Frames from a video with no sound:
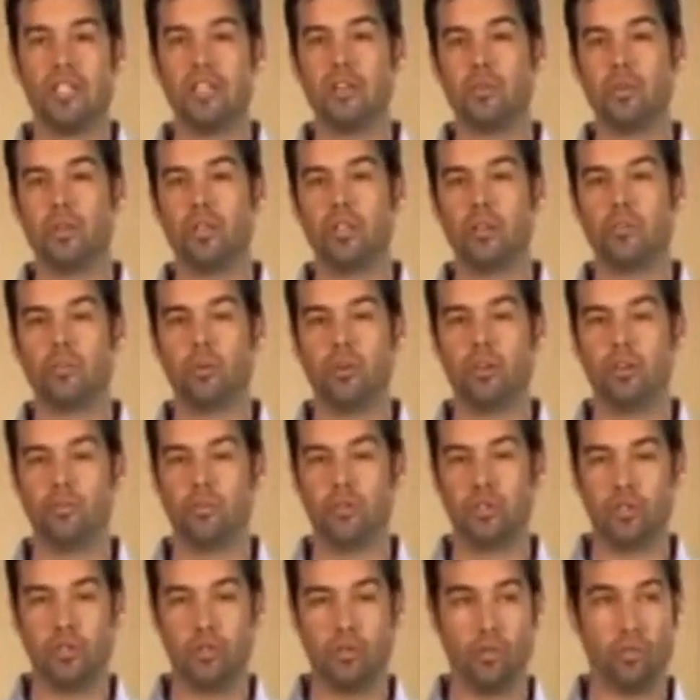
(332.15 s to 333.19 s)
equilibrium
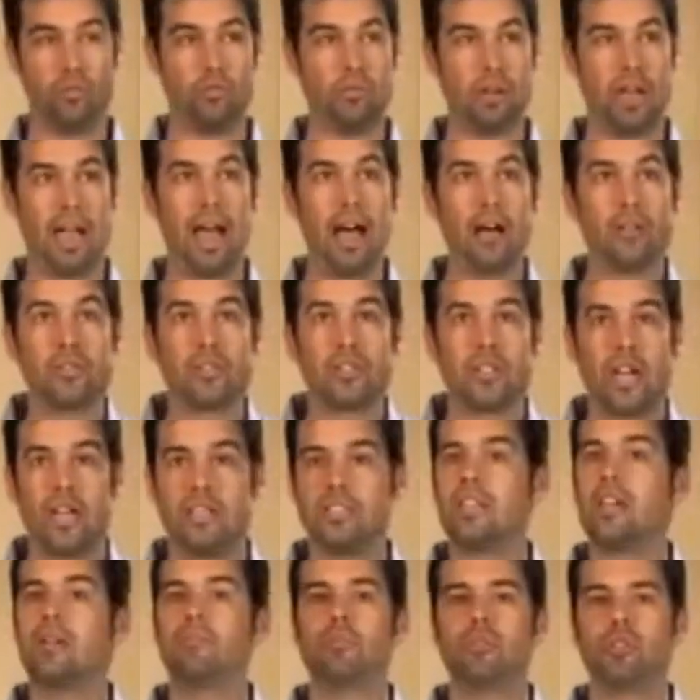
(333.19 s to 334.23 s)
to outside
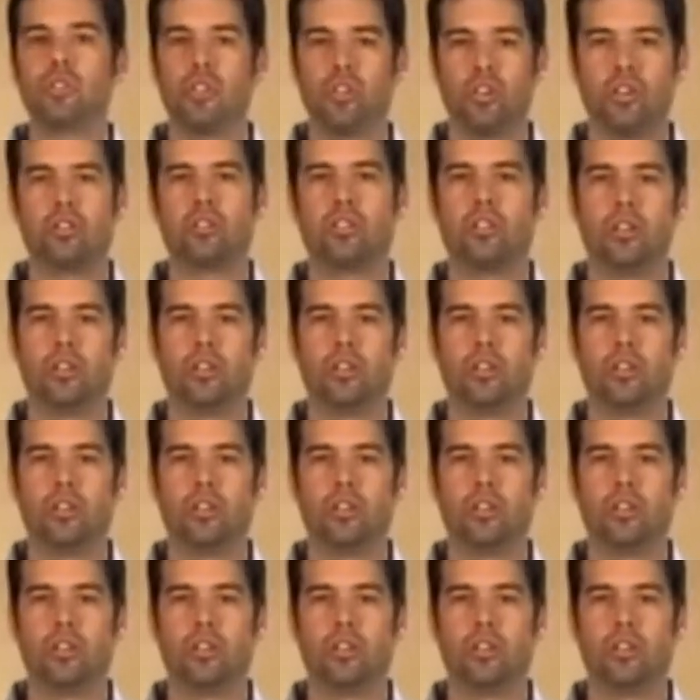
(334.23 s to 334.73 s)
temperature.